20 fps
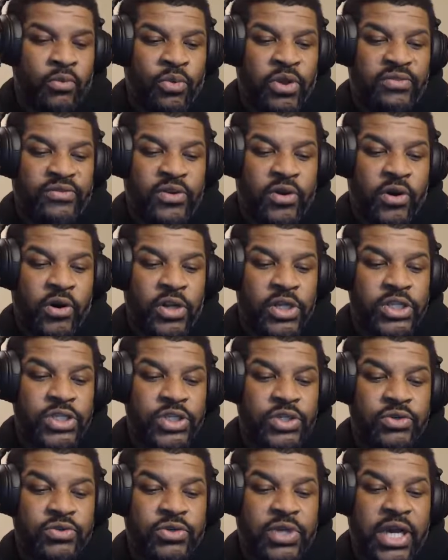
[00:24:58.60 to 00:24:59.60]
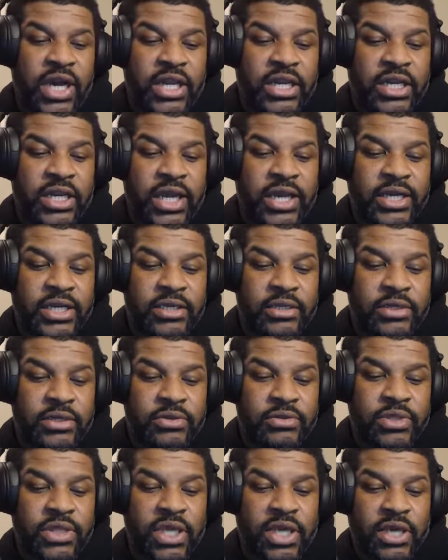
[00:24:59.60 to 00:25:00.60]
we've gone into kind of like a
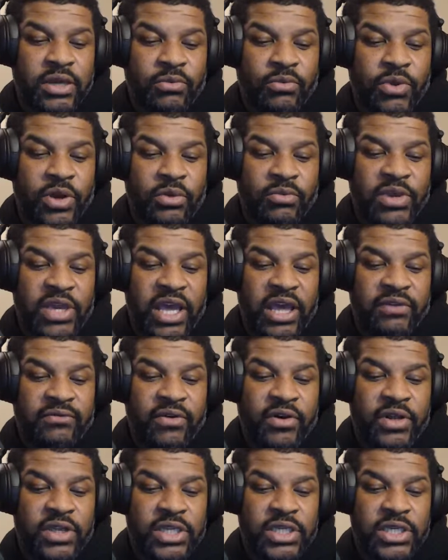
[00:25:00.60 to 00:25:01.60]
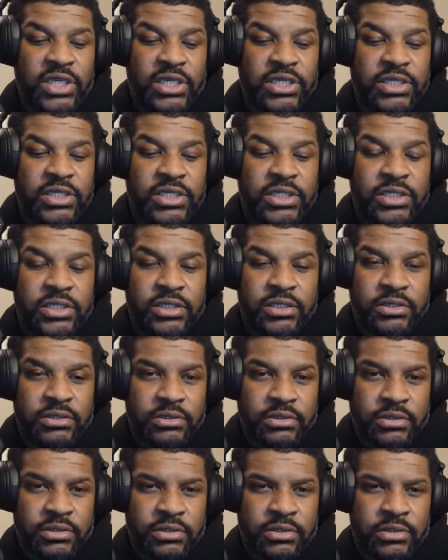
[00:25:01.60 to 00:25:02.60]
little thing where we have all these,
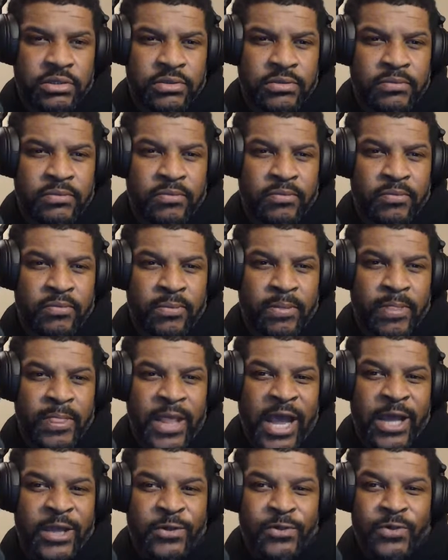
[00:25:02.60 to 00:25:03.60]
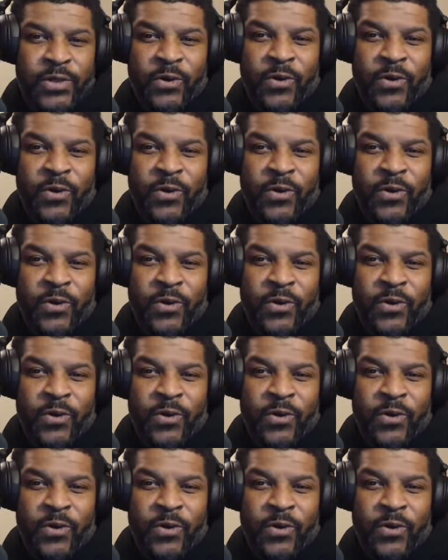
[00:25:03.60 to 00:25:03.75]
I don't